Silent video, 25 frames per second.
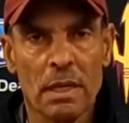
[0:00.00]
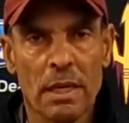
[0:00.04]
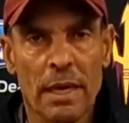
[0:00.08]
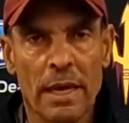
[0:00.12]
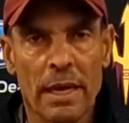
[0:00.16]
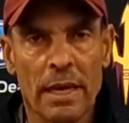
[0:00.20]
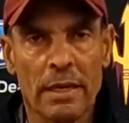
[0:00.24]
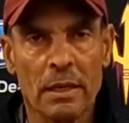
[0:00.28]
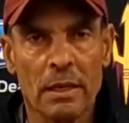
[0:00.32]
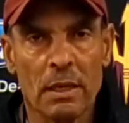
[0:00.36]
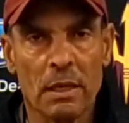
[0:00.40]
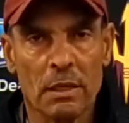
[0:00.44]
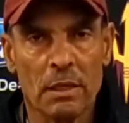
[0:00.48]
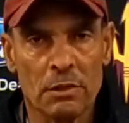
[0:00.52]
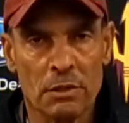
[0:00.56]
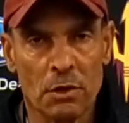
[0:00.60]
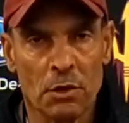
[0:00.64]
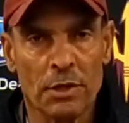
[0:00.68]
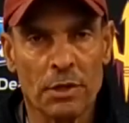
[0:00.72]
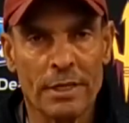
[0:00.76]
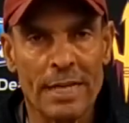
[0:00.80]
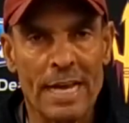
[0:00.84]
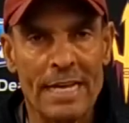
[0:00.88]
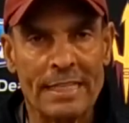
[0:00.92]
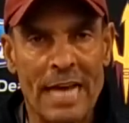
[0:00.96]
And
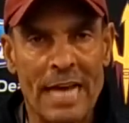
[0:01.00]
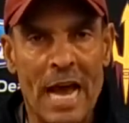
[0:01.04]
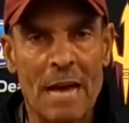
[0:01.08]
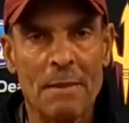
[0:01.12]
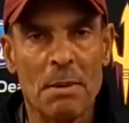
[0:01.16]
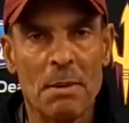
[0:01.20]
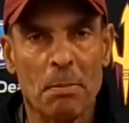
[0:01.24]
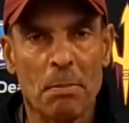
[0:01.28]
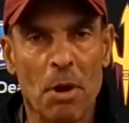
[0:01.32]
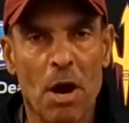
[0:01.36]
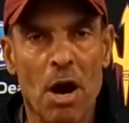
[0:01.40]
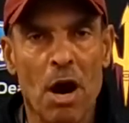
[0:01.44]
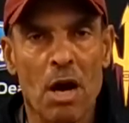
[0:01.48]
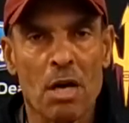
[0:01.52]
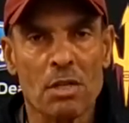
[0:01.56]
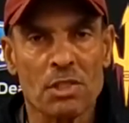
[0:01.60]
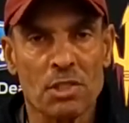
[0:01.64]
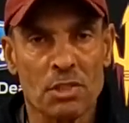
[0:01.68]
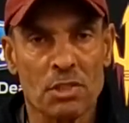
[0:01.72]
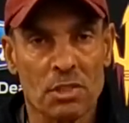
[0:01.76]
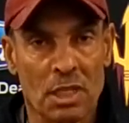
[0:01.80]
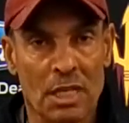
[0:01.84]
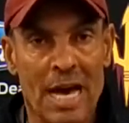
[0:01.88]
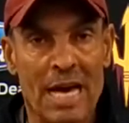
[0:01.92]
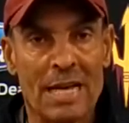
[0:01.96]
during that time of pause,
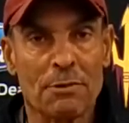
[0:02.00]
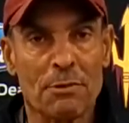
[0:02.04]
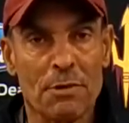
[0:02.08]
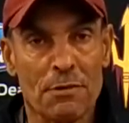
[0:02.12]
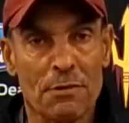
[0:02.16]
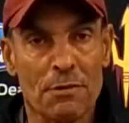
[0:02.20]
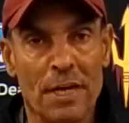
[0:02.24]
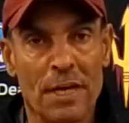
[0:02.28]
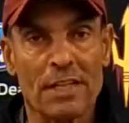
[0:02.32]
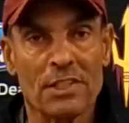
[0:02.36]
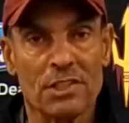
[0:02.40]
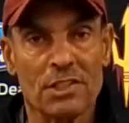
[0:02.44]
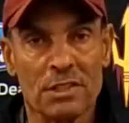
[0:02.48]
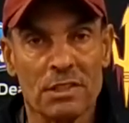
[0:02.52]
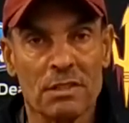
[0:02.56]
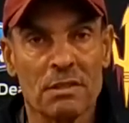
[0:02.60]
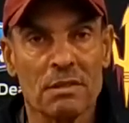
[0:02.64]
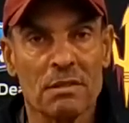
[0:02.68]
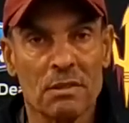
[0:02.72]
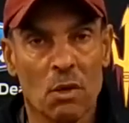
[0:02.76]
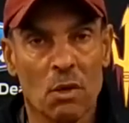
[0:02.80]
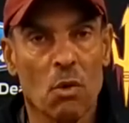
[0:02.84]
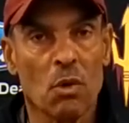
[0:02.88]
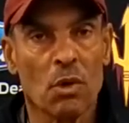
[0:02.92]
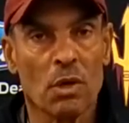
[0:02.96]
there's a lot of reflection
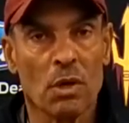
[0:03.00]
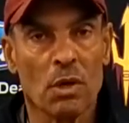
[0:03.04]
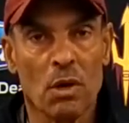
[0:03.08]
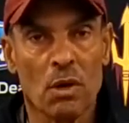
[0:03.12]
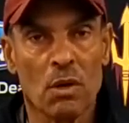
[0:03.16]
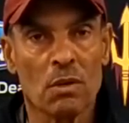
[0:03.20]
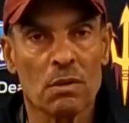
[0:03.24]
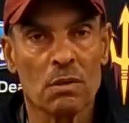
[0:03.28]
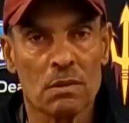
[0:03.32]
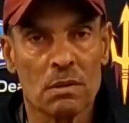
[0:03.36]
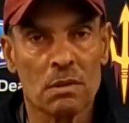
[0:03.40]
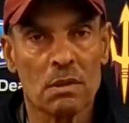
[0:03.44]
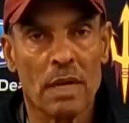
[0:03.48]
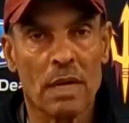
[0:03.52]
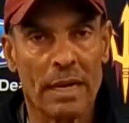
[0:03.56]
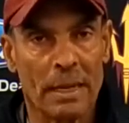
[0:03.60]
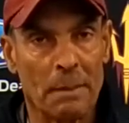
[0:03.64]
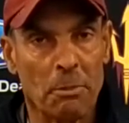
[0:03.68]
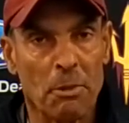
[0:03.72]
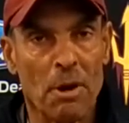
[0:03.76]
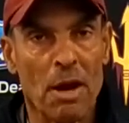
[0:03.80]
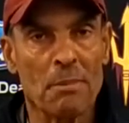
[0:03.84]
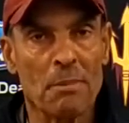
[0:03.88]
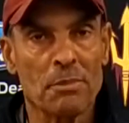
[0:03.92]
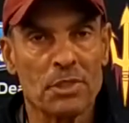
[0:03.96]
going on. I
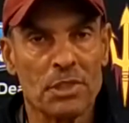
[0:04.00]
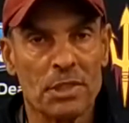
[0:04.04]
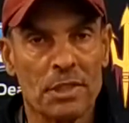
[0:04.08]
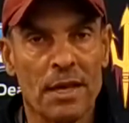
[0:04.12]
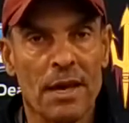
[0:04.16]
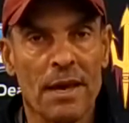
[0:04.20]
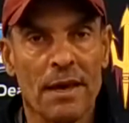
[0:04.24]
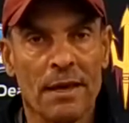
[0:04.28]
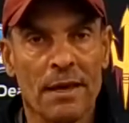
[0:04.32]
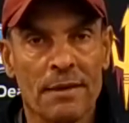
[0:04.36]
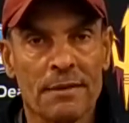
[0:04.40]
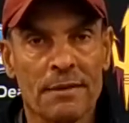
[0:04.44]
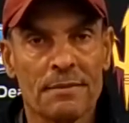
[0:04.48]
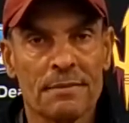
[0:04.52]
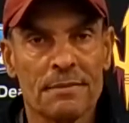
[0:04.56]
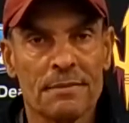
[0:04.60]
can promise you that.